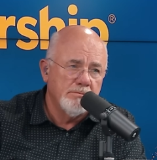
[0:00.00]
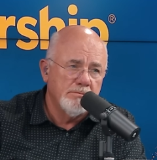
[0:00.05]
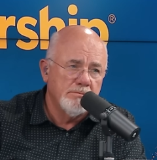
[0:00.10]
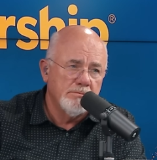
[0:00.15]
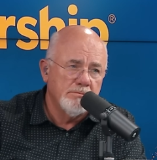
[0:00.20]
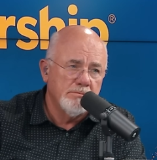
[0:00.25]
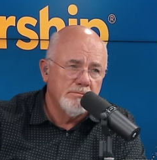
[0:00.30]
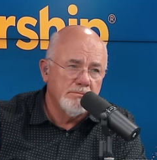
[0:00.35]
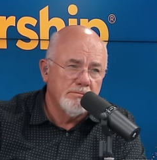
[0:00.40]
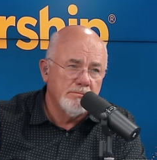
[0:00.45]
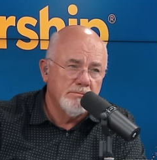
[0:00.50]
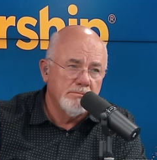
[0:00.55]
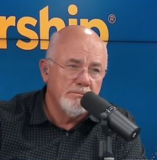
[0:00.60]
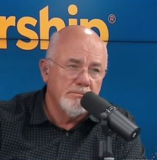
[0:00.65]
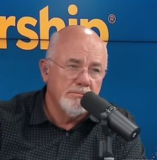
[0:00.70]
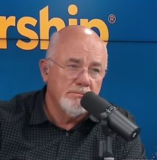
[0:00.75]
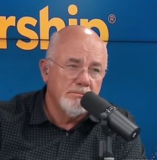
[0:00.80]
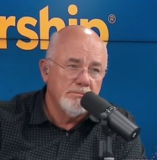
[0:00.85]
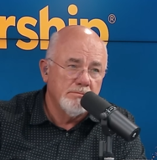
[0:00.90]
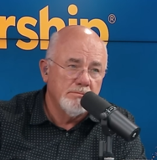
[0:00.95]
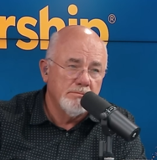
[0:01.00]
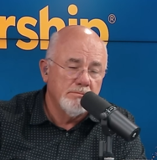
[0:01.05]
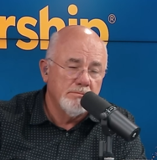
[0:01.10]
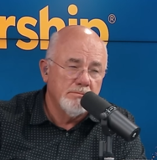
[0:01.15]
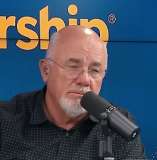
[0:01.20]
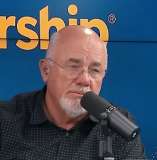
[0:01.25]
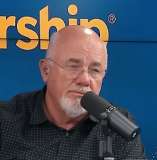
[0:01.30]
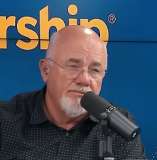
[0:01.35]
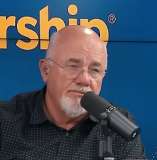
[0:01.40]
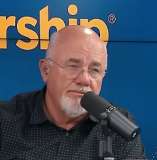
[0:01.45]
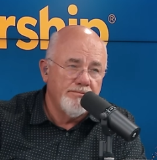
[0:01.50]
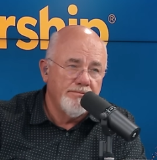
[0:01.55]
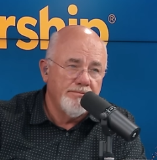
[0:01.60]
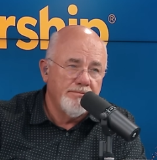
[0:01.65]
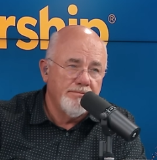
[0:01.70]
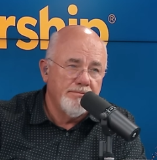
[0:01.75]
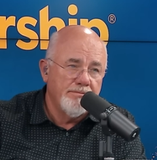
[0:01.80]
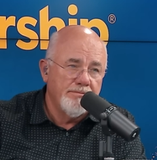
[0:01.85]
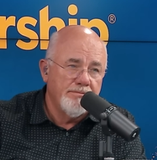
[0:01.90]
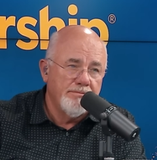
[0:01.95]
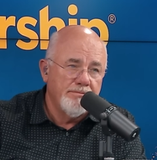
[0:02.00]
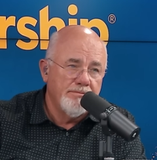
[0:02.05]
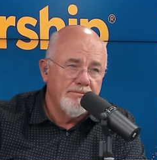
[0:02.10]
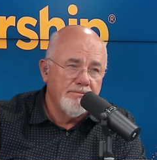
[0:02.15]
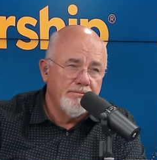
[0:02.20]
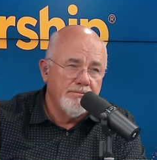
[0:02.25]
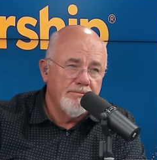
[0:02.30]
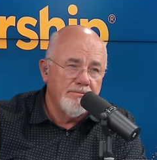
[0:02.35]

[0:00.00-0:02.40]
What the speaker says: Nothing is said.